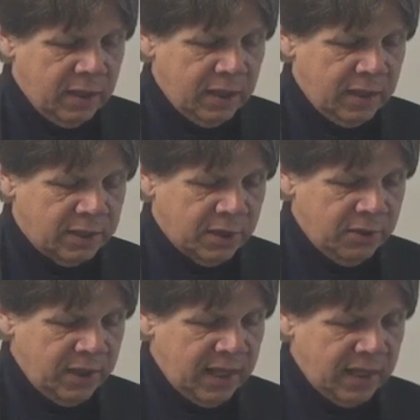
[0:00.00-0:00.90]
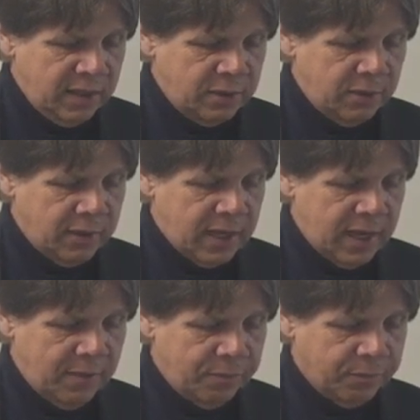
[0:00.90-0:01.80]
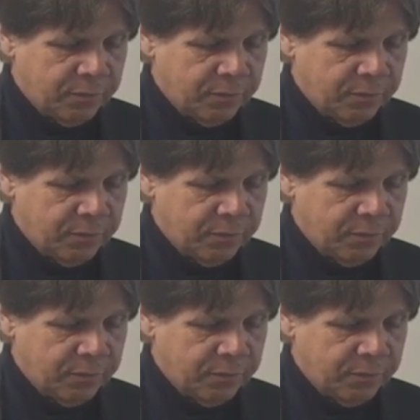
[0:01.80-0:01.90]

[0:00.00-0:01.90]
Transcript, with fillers: And he turned again into the camp,